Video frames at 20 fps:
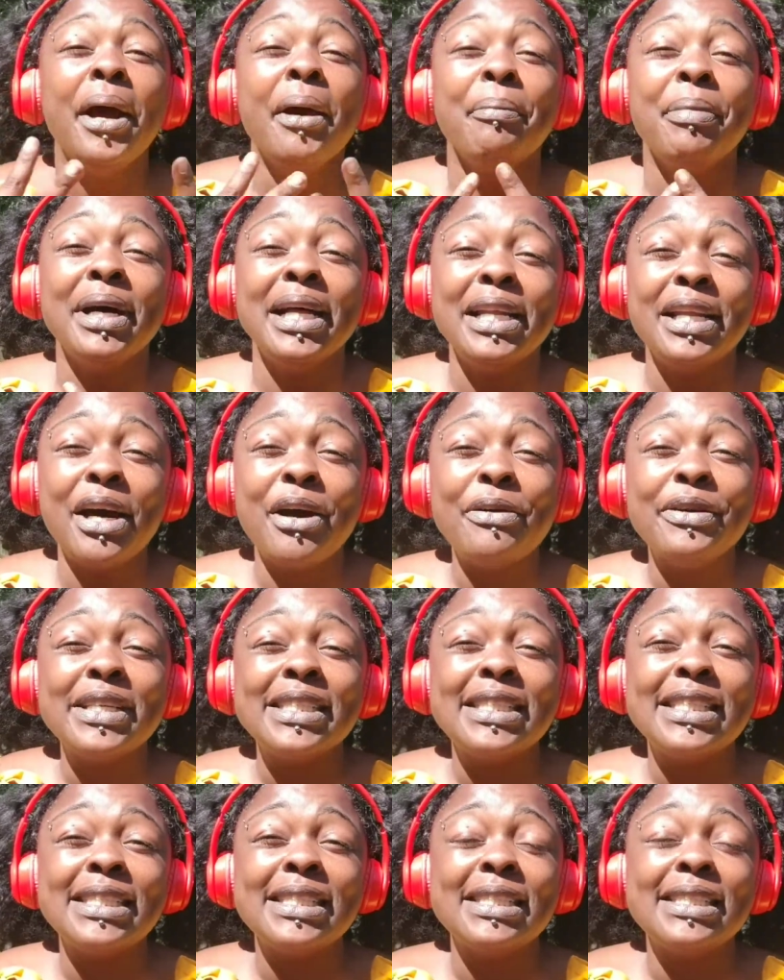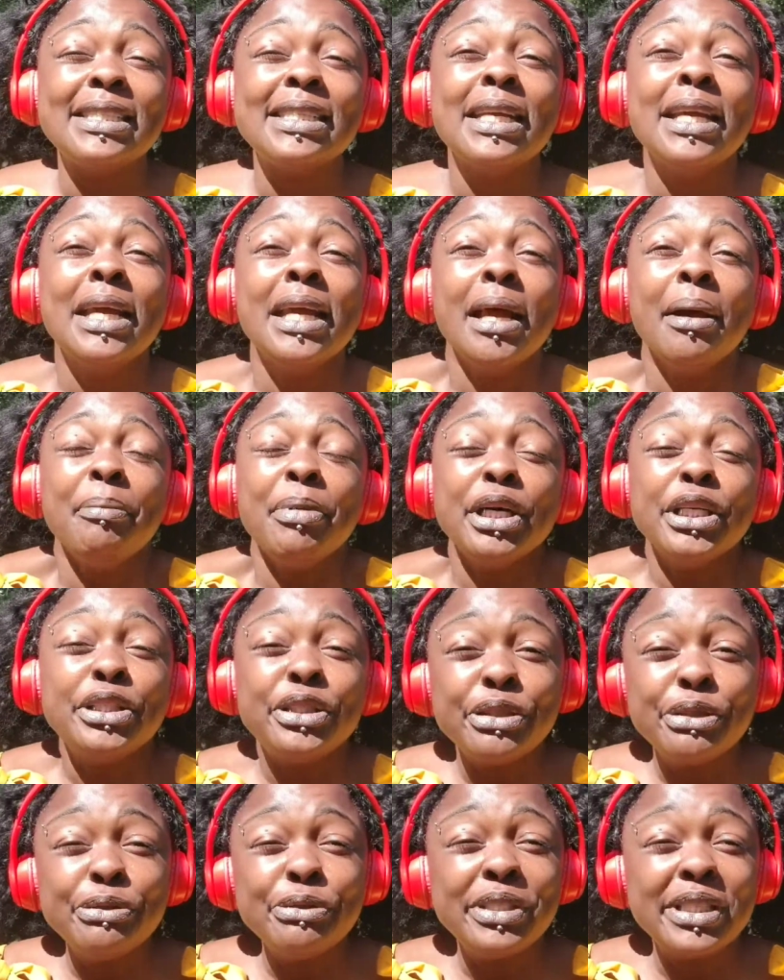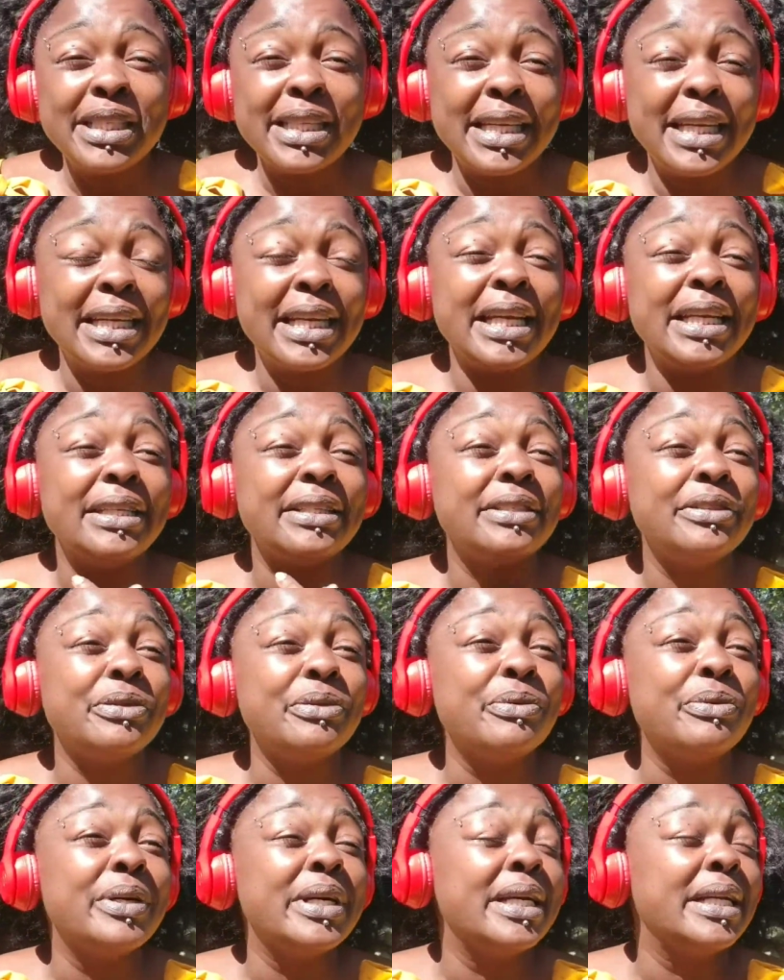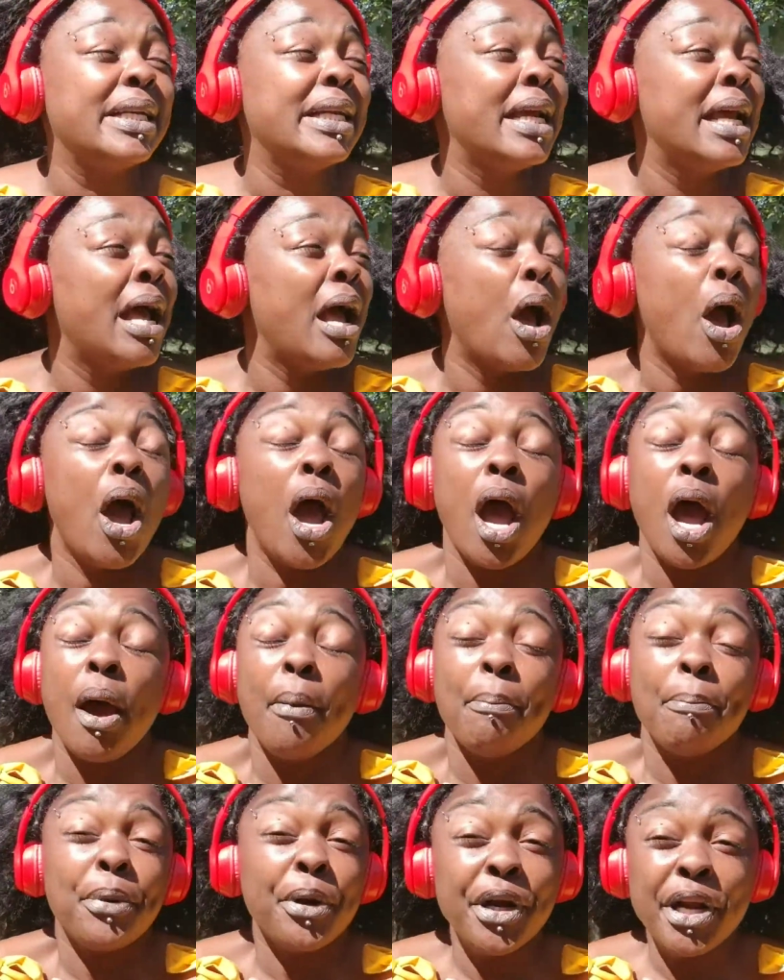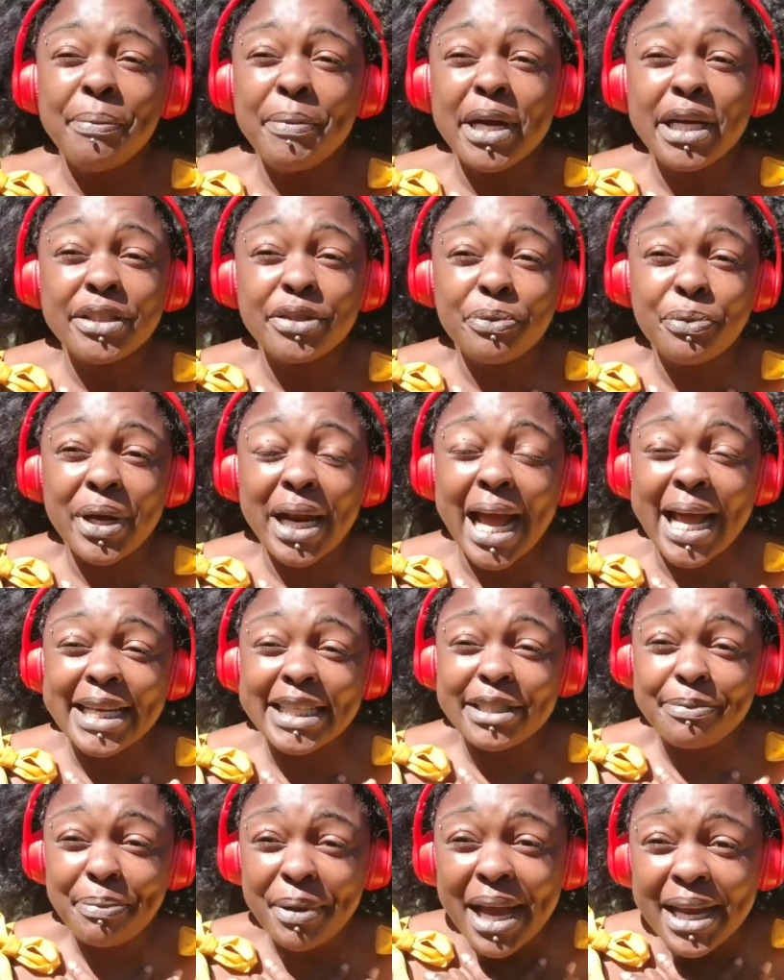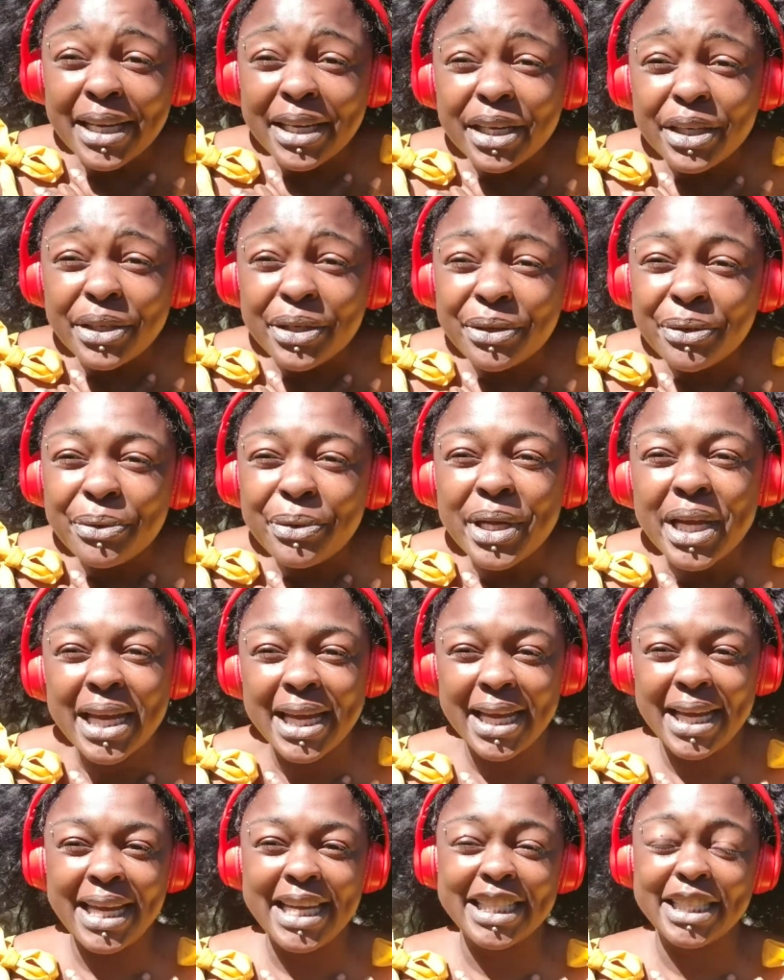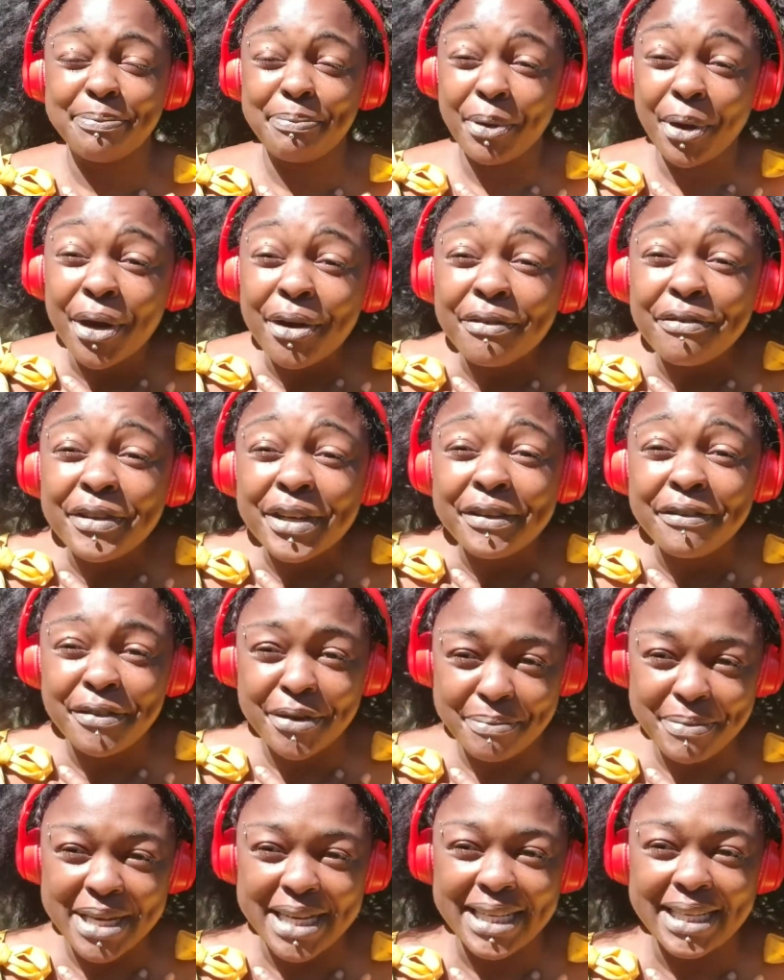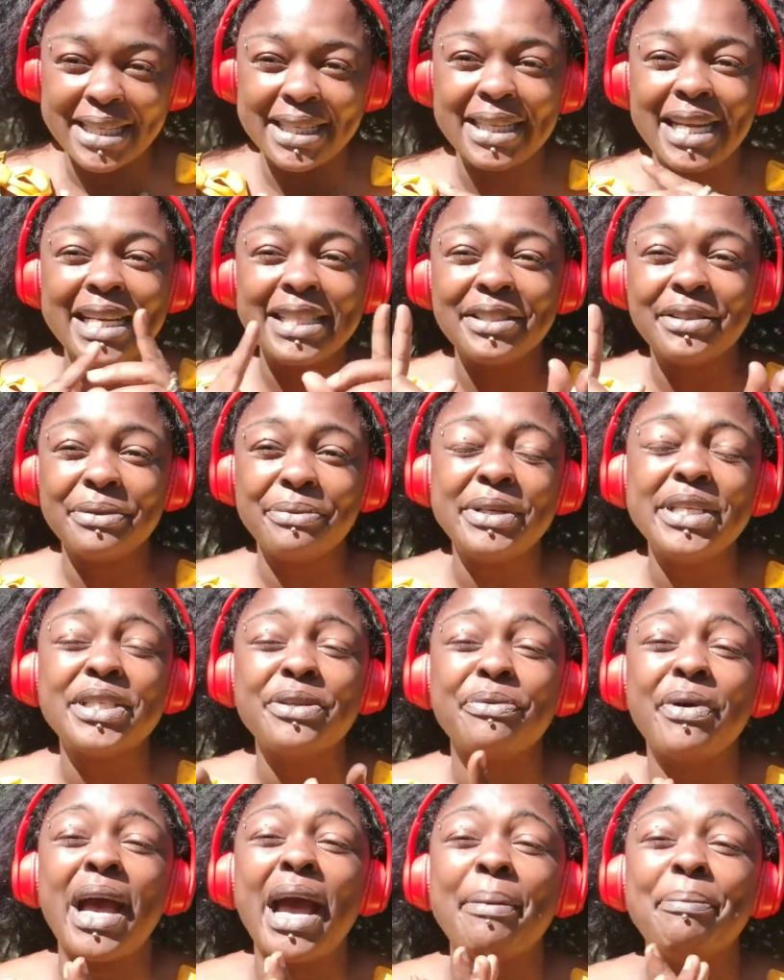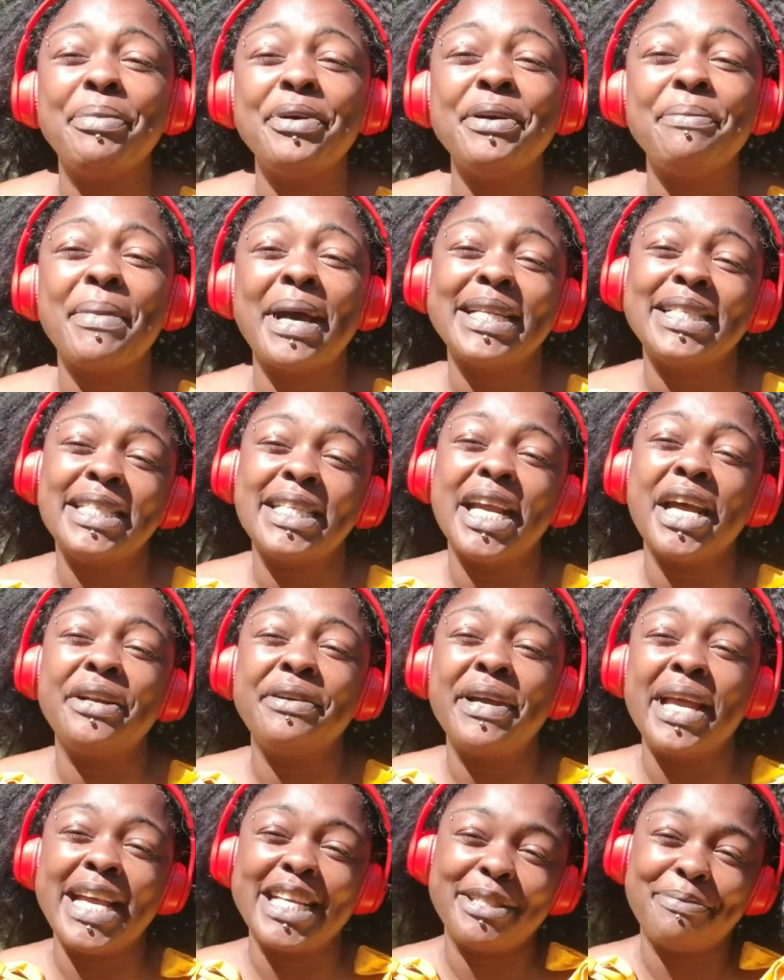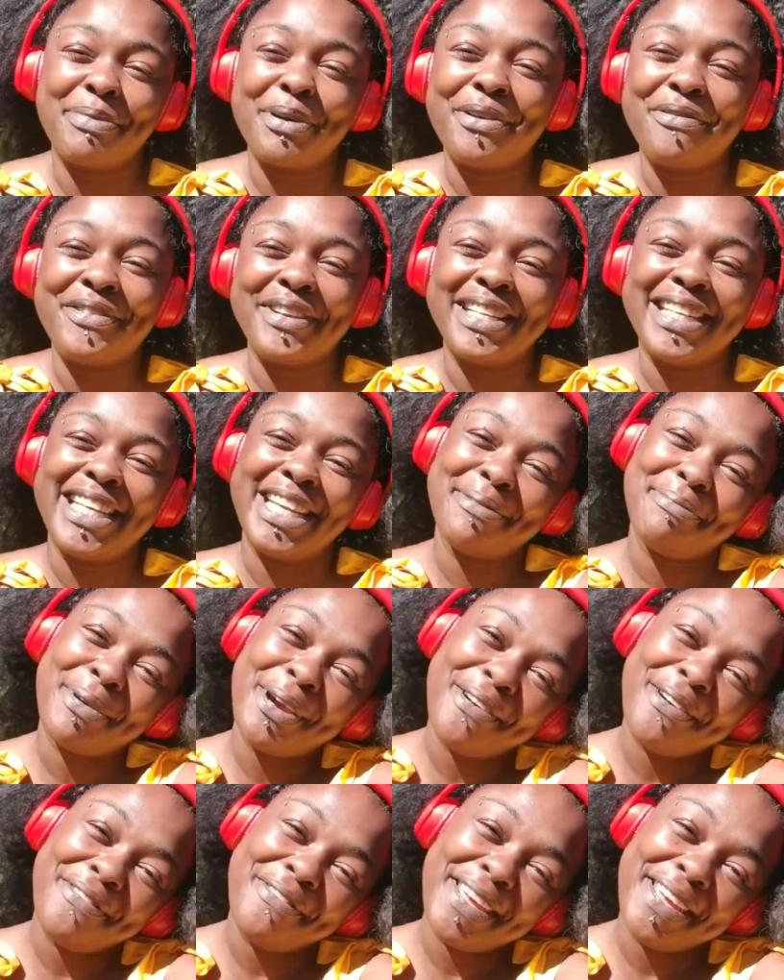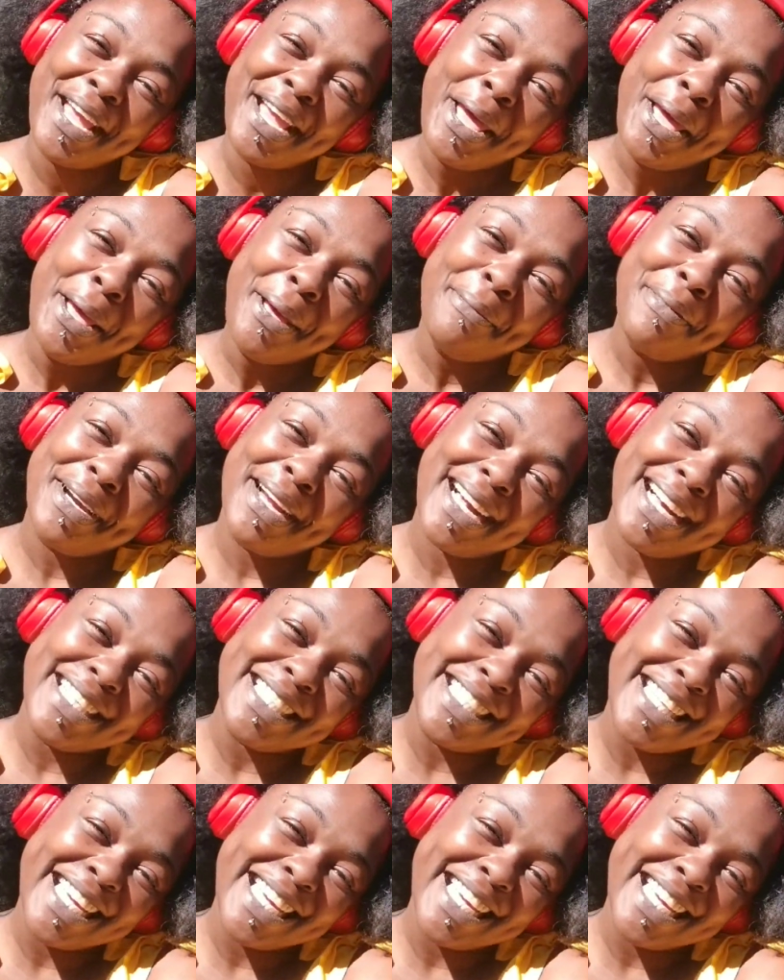but as long as it's producing and doing pretty much what I expected to do, it's perfect for me. That's the reason why I put my channel as Perfectly Imperfect, because